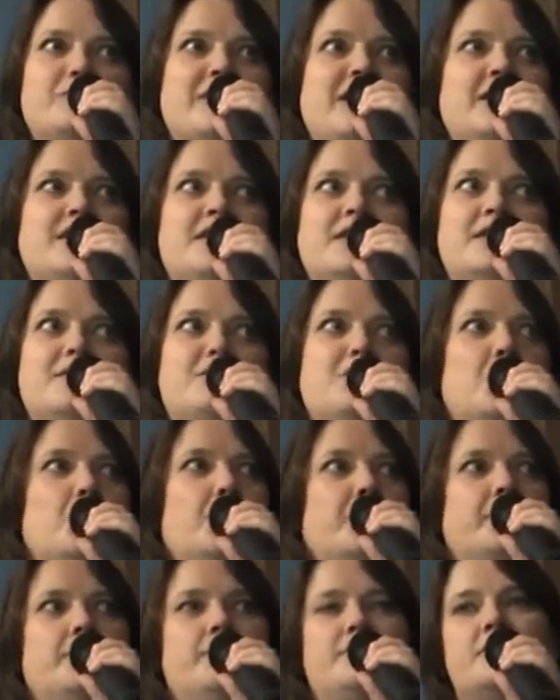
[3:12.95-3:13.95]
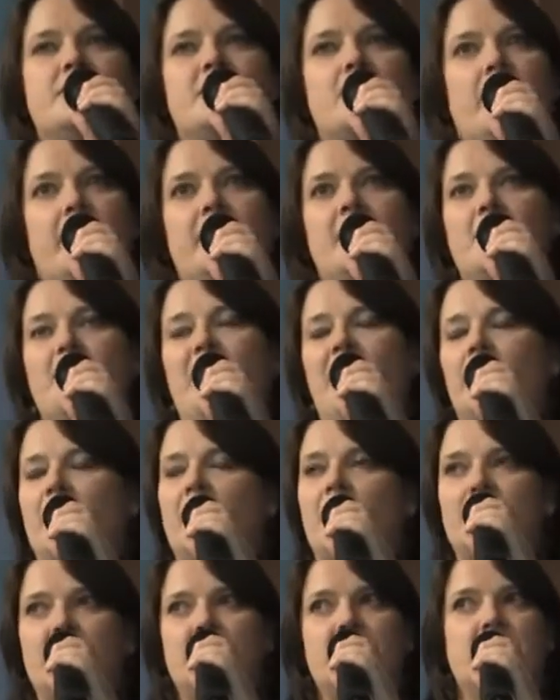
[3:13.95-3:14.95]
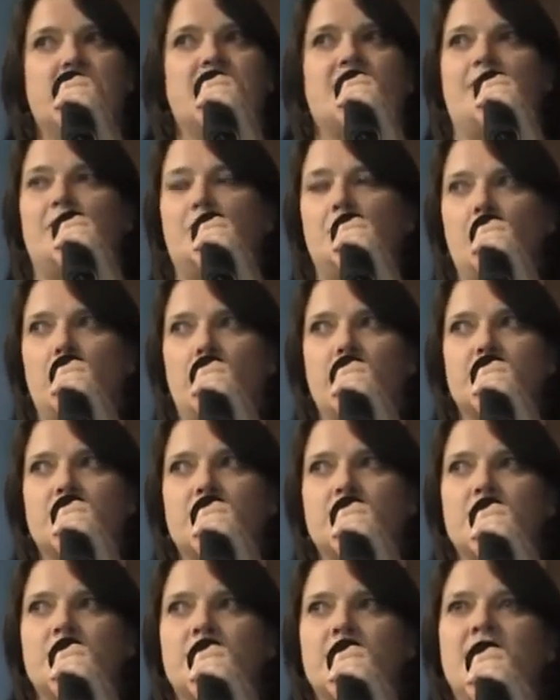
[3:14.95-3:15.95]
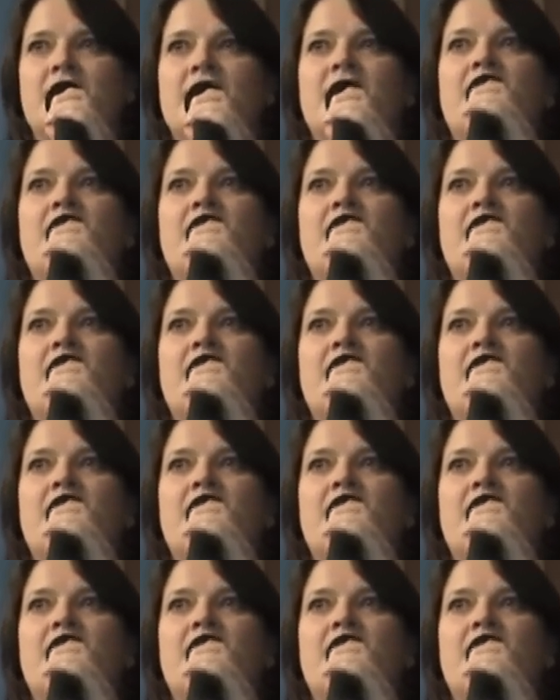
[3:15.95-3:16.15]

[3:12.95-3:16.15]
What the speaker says: medium or you just hide in the background and just have a watch,